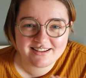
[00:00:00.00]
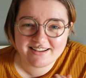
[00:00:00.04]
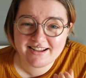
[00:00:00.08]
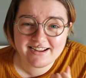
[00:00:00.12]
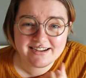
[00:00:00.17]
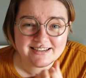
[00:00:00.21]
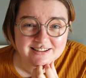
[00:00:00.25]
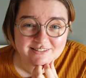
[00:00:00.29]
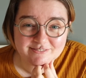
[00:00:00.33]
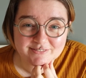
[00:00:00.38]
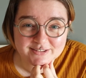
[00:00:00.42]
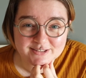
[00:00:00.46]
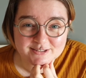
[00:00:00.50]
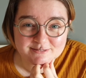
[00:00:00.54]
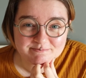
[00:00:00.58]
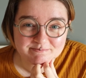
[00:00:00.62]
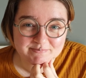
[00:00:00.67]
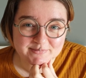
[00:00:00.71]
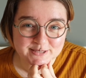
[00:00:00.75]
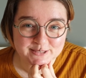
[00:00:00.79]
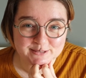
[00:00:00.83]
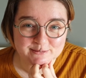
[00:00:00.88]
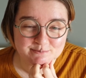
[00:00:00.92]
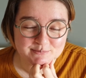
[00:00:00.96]
I love it.
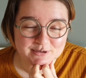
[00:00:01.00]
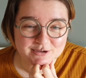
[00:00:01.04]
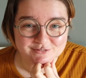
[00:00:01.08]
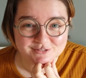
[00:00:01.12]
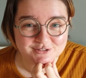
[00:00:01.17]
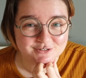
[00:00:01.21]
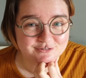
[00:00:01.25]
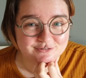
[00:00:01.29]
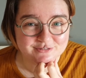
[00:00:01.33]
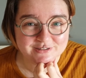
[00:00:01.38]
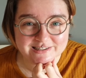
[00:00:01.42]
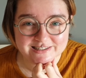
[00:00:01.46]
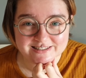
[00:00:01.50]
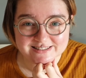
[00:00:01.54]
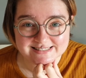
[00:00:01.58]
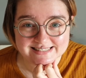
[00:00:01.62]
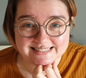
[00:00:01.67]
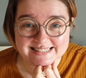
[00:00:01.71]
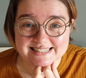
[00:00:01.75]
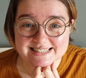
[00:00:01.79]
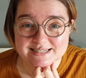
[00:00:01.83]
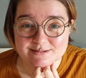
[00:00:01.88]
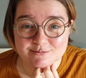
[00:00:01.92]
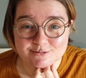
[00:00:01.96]
I've done freelance
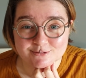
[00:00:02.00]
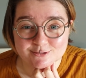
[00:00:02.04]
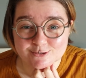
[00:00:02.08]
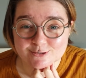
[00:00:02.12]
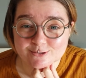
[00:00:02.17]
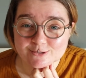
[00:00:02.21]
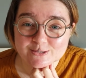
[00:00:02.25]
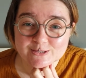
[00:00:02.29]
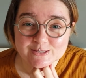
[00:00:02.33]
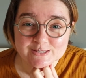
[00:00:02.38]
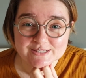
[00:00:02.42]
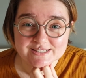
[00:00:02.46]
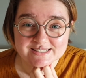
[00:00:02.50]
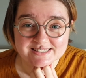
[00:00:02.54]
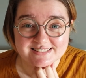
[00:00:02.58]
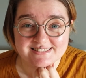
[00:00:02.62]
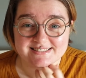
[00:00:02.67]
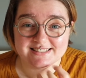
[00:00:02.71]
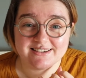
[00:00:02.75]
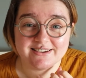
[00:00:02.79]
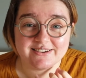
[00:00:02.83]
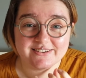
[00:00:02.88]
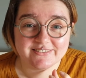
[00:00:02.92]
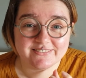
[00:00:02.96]
editing before,
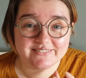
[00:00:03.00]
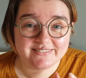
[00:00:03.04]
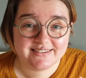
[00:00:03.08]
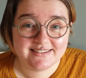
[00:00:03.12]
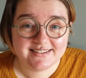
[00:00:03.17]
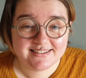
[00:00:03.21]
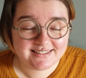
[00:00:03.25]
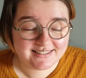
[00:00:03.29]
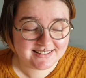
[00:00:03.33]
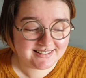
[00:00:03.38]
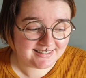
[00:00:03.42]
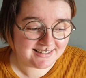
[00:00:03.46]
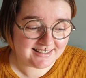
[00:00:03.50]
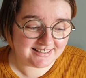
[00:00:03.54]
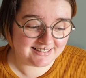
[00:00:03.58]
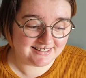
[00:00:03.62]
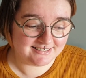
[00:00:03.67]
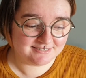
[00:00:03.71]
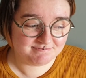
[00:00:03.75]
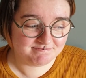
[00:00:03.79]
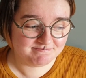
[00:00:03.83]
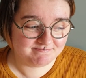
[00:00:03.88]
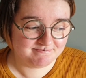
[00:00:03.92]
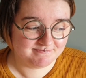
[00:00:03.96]
so
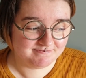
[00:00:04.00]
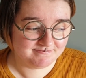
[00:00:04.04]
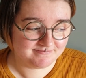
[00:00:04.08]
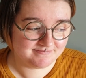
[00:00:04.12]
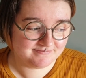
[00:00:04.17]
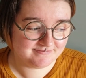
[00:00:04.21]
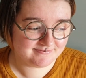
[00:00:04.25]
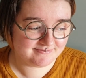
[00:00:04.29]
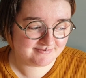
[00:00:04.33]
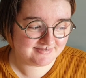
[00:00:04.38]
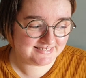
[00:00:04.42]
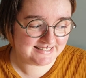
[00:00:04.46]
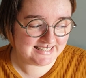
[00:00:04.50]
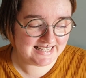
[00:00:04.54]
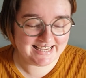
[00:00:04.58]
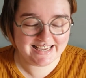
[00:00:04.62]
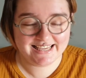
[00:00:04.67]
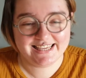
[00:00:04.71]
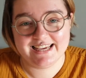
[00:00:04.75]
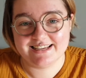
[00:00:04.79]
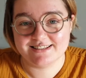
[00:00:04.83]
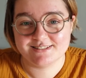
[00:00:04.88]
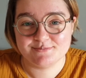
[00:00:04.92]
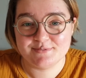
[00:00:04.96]
it
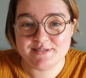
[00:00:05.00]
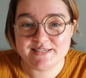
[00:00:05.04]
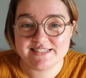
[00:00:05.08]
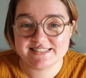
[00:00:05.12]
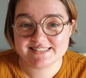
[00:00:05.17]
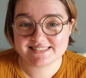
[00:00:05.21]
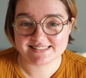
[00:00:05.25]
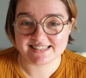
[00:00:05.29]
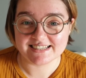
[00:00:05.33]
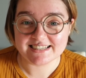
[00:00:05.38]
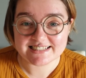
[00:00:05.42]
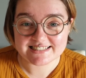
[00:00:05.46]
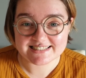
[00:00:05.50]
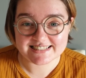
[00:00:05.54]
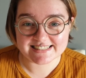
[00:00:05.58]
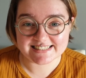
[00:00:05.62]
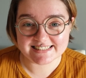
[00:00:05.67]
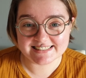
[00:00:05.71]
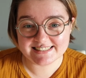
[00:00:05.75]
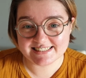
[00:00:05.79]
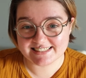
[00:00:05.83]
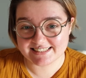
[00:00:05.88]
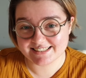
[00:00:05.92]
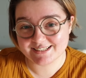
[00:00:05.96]
gets me
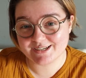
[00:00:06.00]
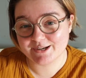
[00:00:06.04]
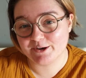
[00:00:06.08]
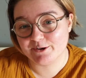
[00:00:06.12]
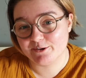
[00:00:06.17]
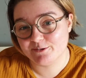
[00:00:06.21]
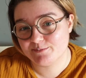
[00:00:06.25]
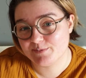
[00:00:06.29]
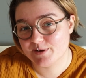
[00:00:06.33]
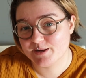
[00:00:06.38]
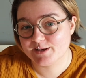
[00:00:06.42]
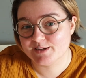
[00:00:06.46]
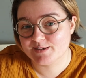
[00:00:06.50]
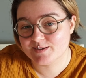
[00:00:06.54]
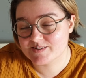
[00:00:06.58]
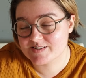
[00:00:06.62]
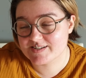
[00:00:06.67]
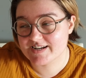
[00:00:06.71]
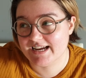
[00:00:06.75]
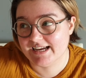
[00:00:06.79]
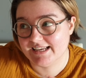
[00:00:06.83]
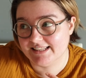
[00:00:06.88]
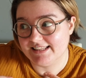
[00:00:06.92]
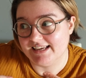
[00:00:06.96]
excited, and I hope I can
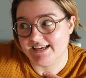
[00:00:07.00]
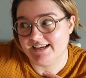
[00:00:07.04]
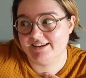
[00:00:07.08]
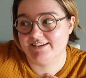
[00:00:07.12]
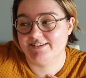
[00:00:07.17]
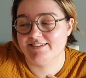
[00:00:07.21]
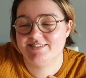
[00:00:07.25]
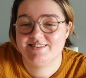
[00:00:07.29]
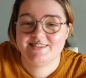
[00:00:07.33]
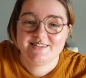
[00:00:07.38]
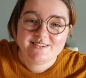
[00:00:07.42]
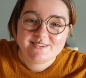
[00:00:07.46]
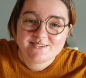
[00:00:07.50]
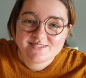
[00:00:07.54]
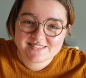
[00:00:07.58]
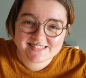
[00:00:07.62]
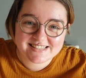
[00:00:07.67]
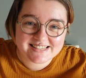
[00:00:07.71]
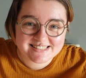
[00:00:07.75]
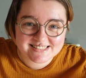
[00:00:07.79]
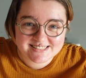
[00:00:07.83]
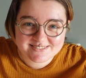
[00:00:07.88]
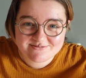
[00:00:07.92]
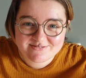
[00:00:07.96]
share that
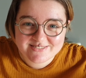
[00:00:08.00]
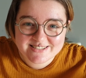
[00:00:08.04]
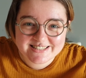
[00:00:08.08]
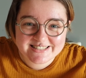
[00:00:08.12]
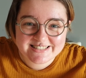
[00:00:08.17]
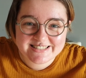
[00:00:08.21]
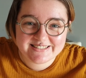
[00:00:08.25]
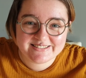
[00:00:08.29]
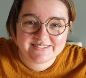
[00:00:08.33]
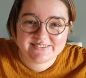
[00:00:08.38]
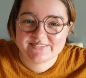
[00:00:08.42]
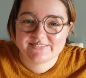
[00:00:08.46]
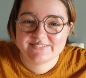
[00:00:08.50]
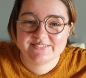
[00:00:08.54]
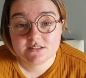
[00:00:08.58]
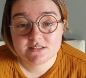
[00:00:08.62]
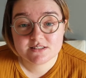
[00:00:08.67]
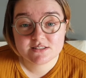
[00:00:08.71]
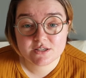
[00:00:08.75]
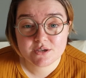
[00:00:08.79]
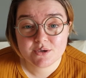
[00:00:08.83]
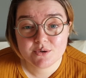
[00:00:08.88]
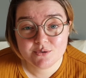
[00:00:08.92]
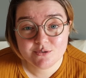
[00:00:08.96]
enthusiasm with you.
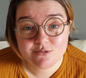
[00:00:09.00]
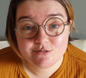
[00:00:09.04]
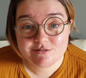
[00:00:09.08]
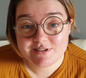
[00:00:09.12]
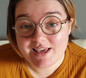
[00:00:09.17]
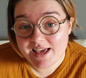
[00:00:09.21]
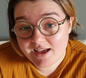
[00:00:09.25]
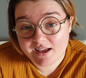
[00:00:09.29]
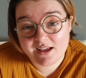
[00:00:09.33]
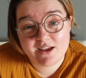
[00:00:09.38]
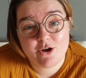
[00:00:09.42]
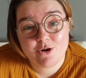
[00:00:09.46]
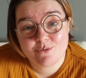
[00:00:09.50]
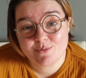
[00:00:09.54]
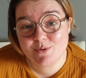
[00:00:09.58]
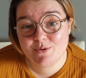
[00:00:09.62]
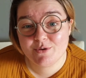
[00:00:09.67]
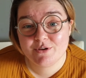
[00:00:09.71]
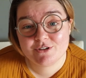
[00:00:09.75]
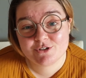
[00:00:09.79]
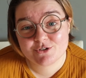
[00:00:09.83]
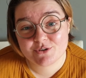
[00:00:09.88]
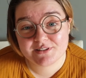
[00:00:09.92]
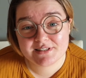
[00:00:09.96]
So yeah, I hope you
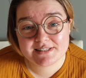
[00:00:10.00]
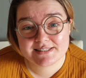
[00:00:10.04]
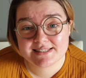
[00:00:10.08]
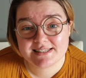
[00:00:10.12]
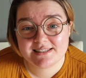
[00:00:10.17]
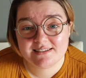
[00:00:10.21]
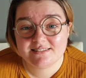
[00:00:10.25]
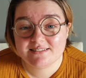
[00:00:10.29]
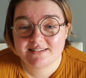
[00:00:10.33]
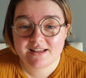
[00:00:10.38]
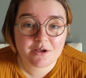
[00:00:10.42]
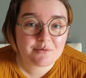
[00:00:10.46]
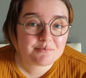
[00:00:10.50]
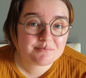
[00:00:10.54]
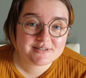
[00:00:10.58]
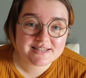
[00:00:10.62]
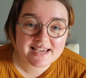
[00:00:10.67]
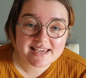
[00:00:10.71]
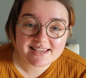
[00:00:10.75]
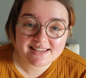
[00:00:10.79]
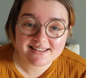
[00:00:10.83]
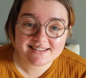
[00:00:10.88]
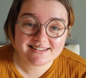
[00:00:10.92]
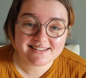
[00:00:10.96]
enjoyed this little
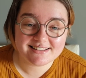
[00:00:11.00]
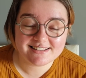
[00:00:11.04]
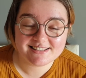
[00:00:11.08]
update.